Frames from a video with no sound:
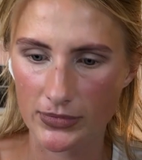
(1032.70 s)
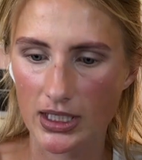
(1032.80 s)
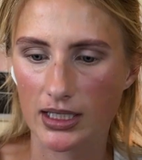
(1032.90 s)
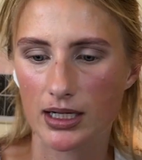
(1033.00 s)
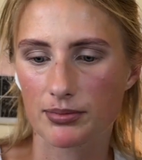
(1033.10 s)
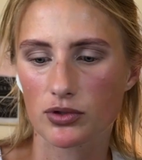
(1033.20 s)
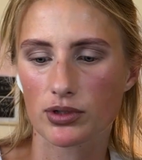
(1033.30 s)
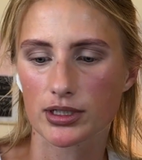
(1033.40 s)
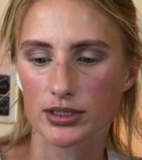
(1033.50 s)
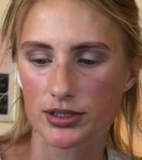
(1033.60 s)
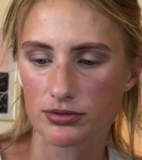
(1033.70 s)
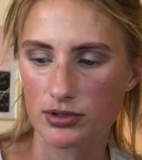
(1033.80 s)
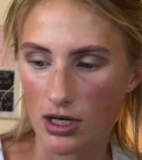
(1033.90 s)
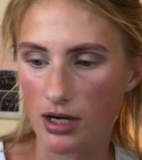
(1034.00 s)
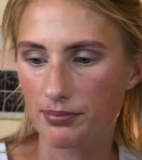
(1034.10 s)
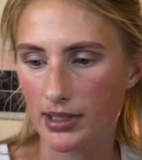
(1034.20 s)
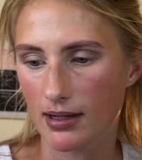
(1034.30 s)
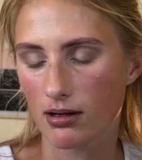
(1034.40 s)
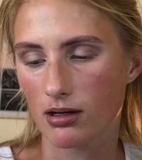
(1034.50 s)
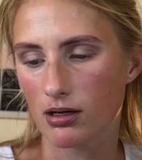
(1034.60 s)
And I'm going to top
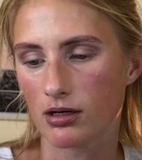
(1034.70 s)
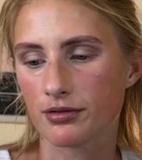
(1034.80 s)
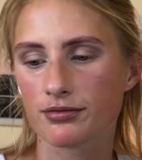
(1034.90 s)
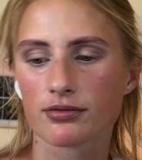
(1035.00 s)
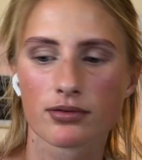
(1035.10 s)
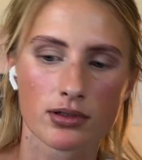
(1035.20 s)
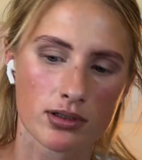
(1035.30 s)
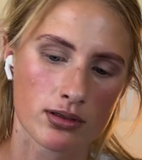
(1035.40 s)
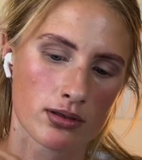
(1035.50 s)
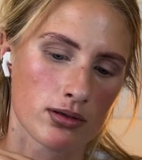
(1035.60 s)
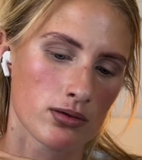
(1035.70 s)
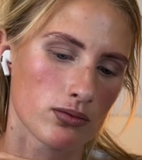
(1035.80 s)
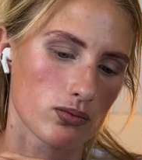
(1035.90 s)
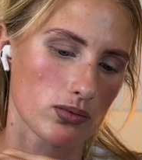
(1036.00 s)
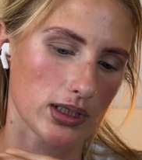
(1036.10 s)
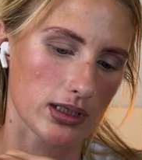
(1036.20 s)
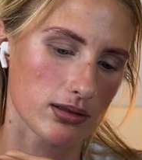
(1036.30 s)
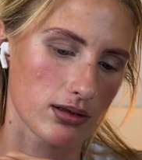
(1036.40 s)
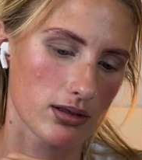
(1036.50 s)
that off with